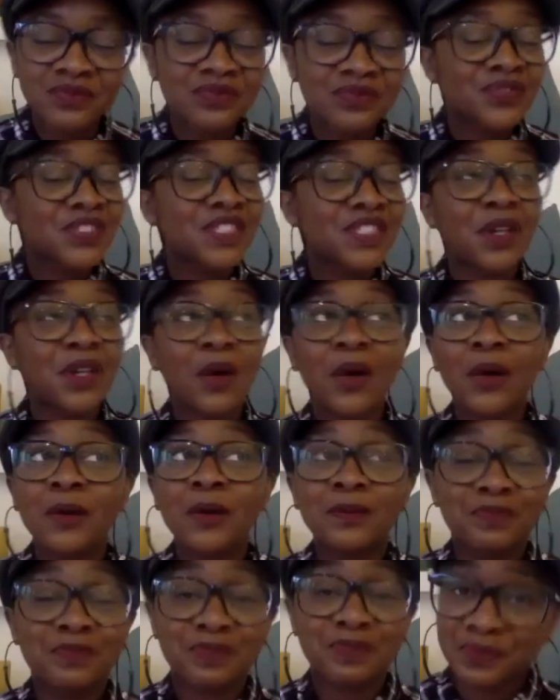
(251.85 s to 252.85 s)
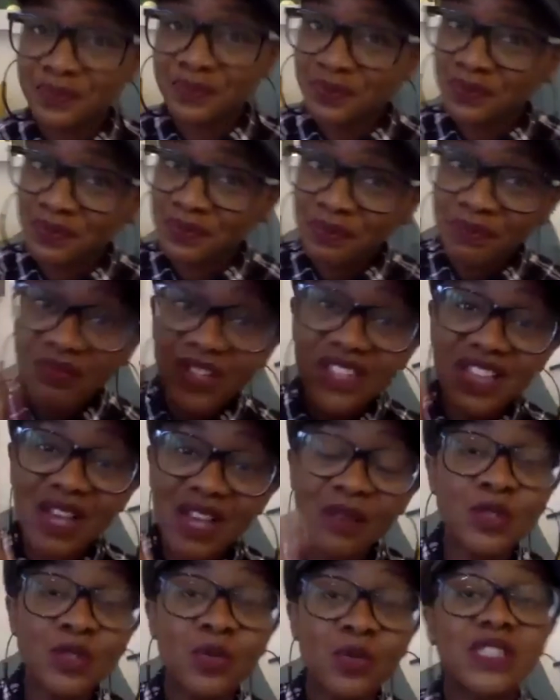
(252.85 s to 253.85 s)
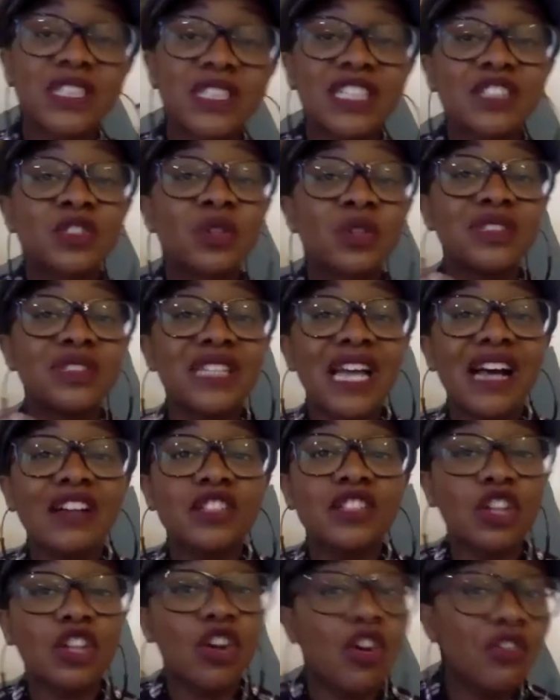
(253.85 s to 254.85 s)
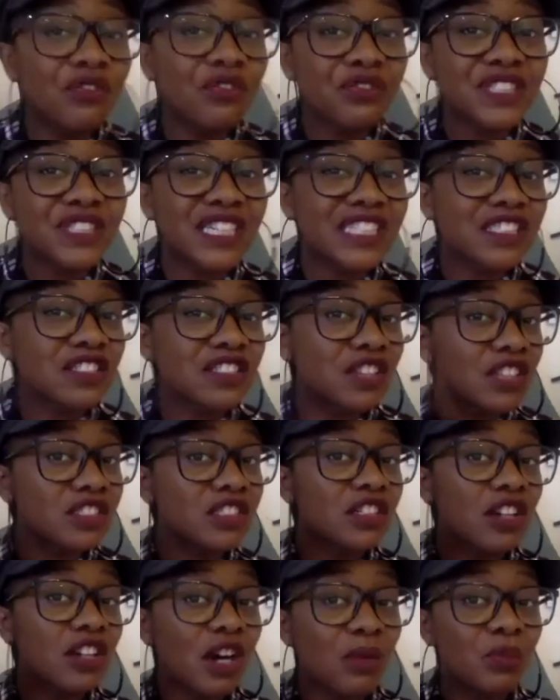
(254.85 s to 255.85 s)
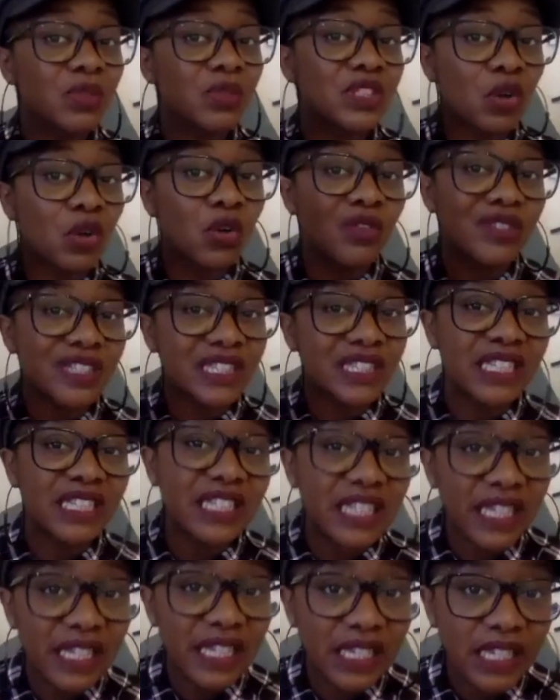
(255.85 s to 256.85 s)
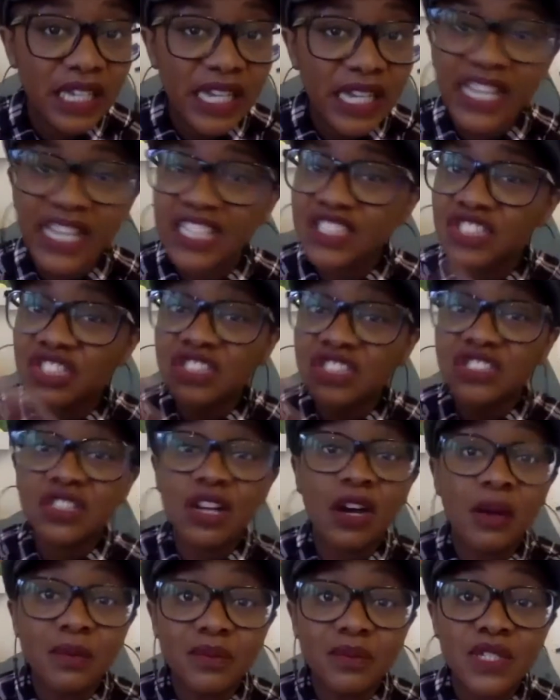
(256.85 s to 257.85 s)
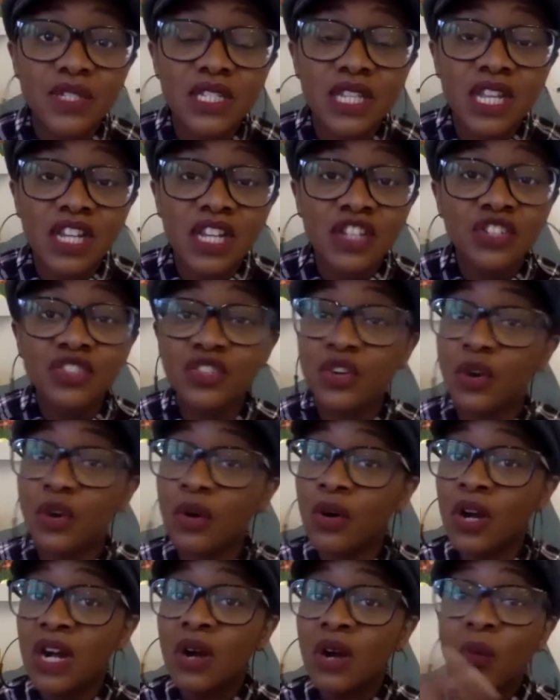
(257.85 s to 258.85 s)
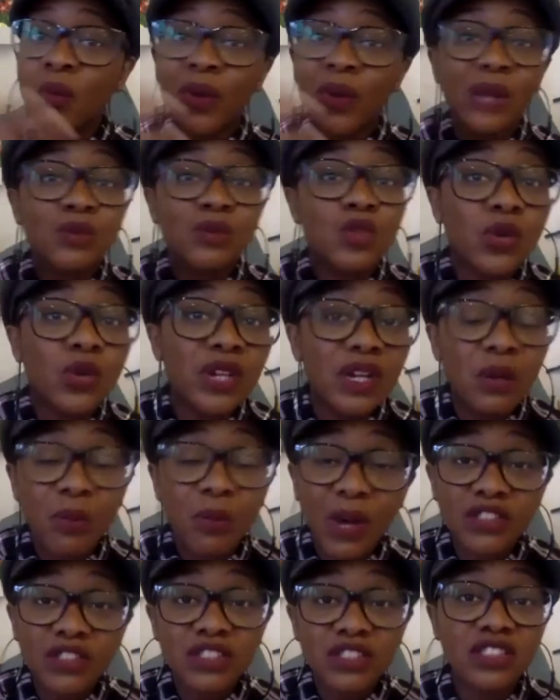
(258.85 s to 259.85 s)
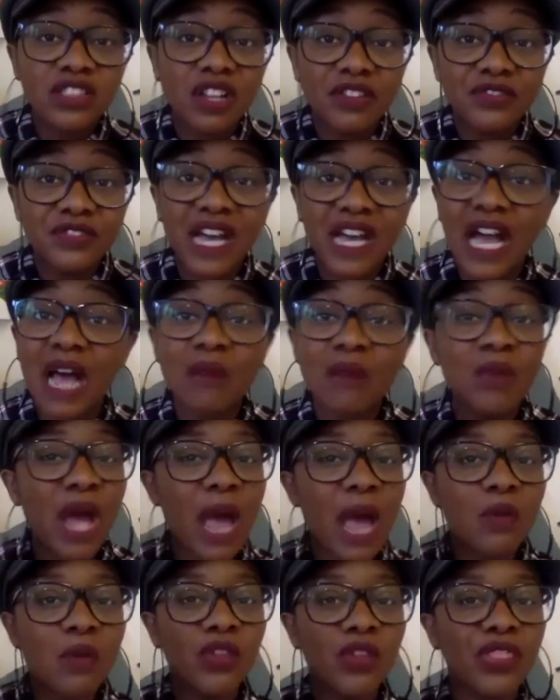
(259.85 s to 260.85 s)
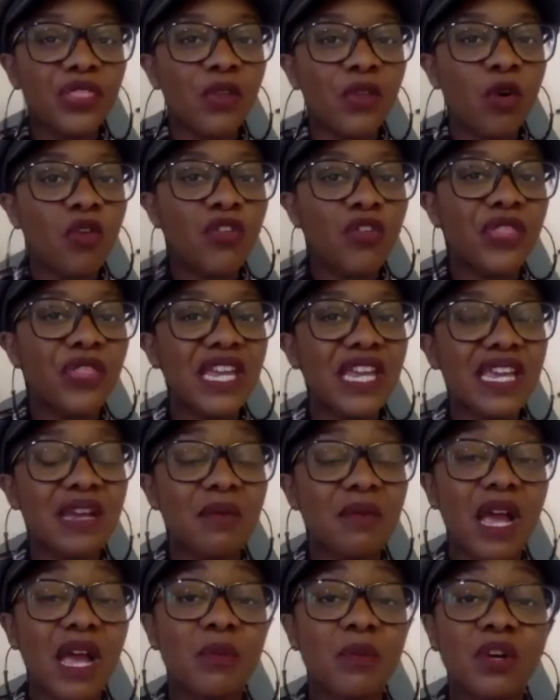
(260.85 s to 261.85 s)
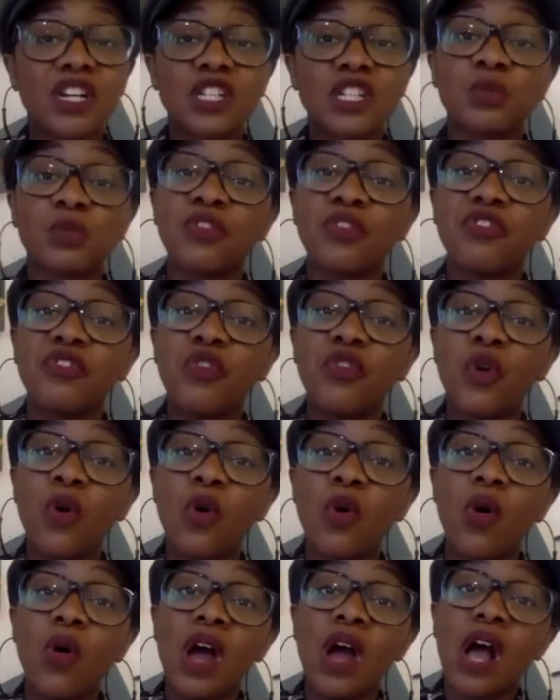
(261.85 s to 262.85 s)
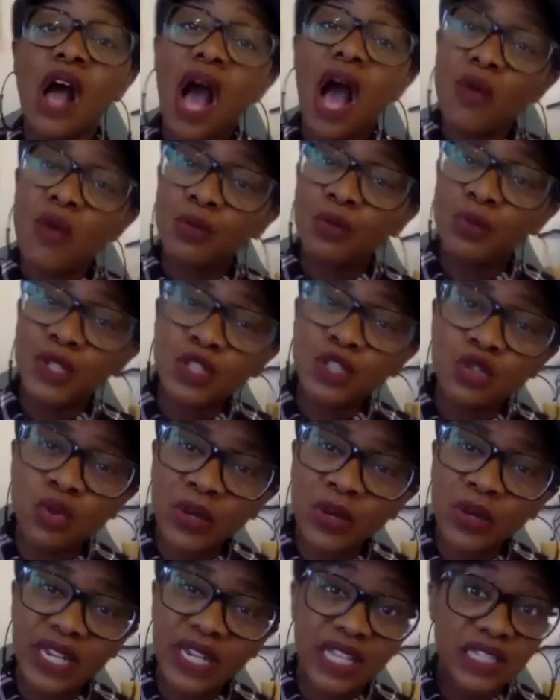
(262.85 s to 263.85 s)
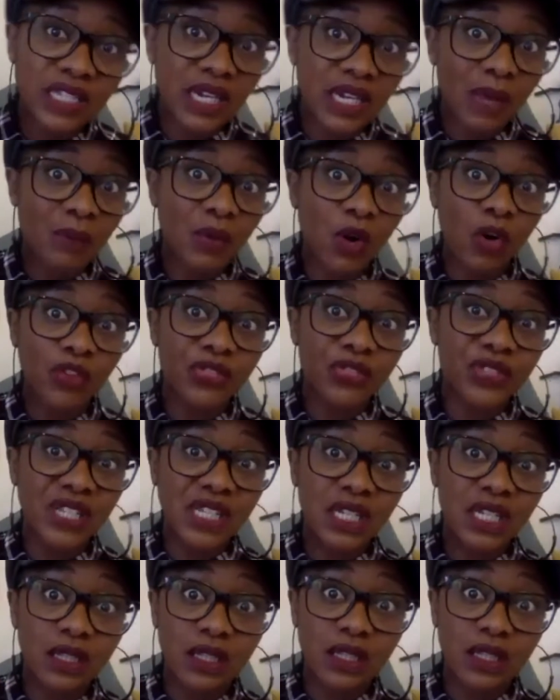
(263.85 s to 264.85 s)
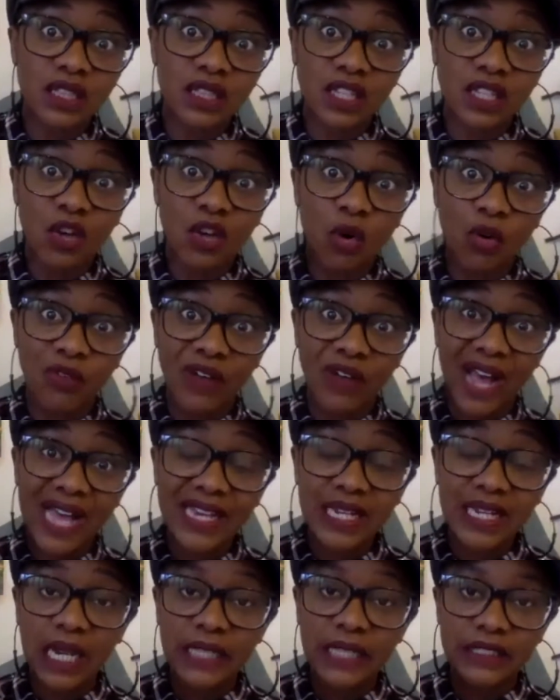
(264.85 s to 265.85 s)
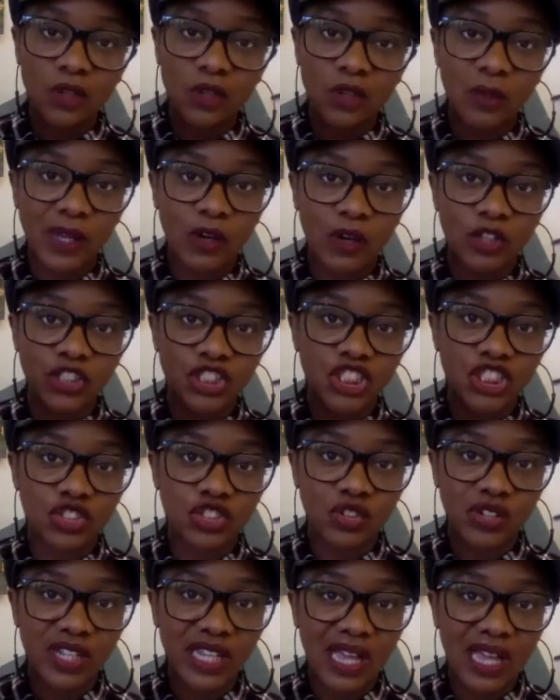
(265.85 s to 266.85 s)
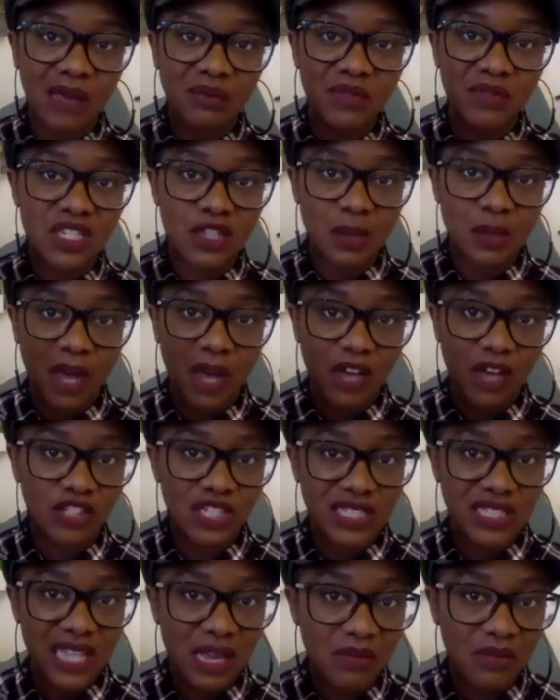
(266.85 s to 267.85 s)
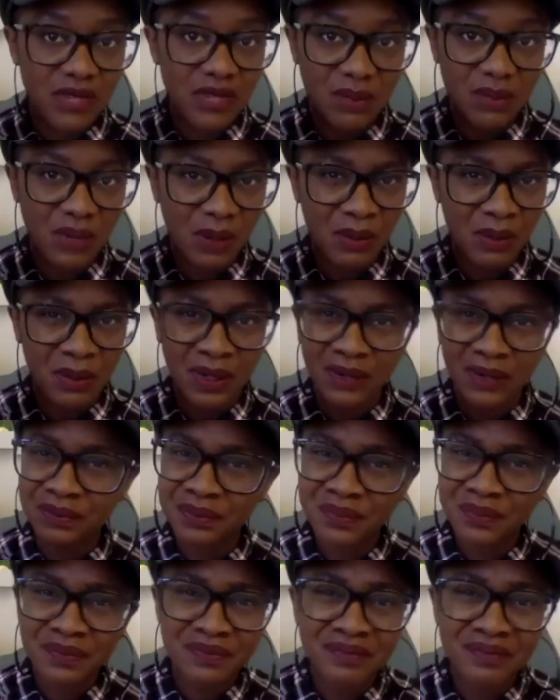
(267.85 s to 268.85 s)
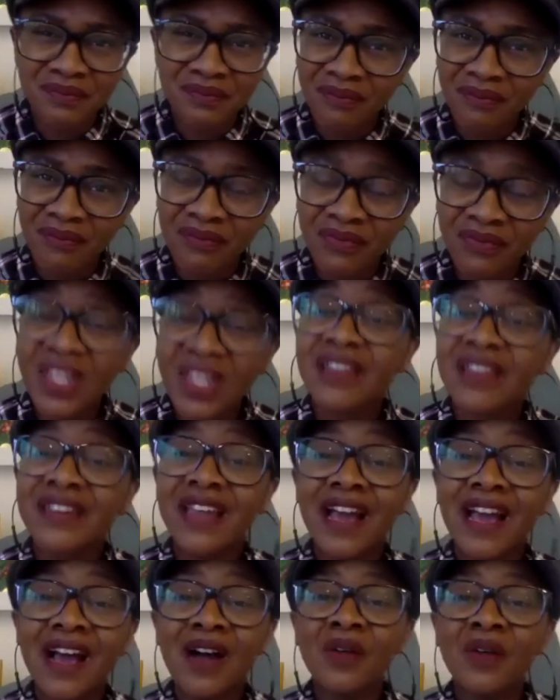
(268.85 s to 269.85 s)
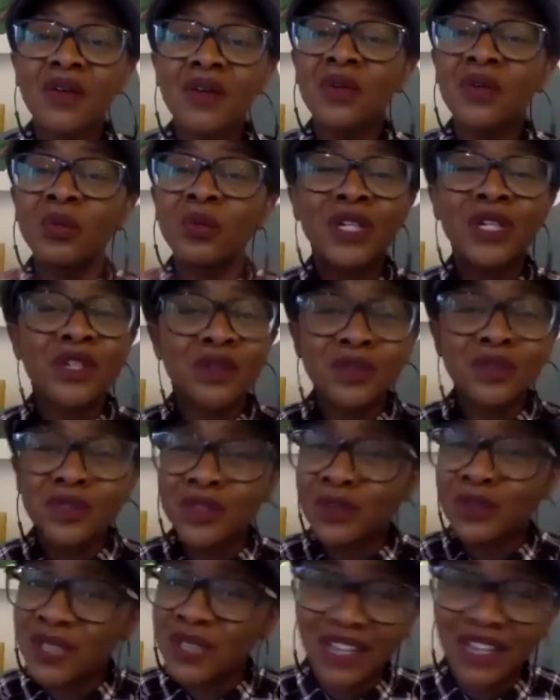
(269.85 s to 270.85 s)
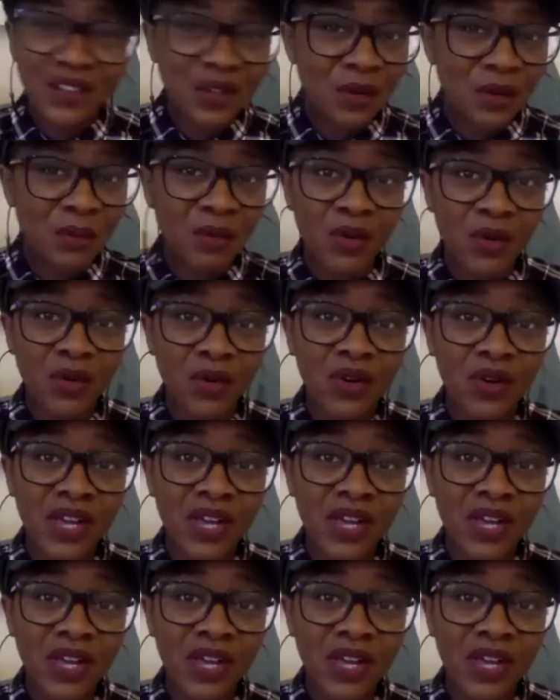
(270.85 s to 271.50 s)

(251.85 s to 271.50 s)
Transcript: So that was one thing. So now the confidence doesn't come with the overthinking. It just comes, when I'm talking about stuff that I'm not thinking in my head, because before I would be talking and then I'm thinking, over analyzing. Oh my gosh, she's looking at me somehow. Does that mean blah, blah, blah? Now we don't do that no more.